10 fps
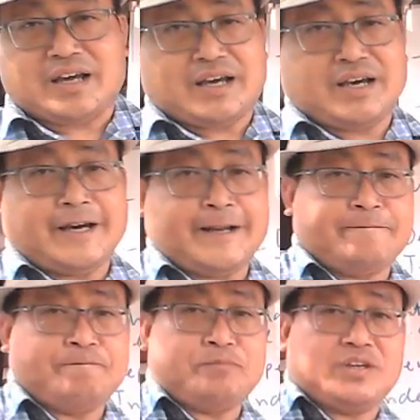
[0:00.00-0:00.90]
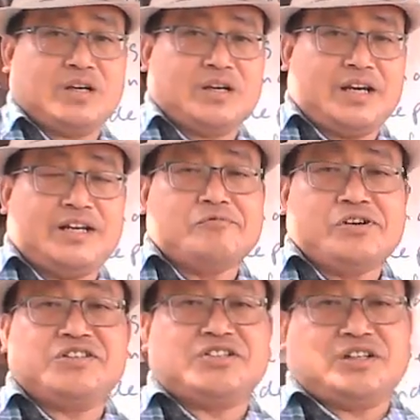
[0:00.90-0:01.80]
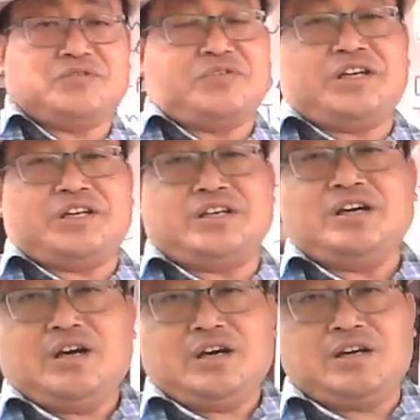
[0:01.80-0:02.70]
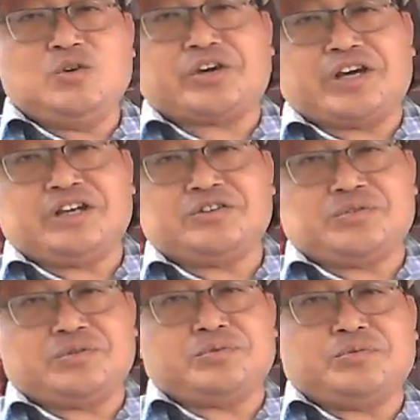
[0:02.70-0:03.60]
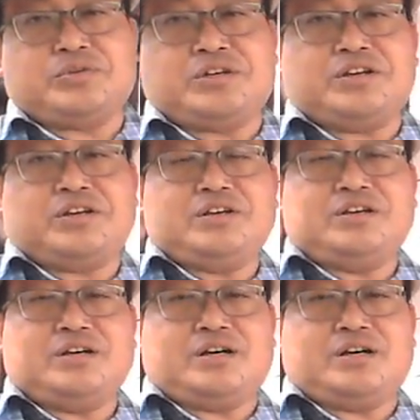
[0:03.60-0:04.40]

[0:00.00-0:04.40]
And in research, we look into the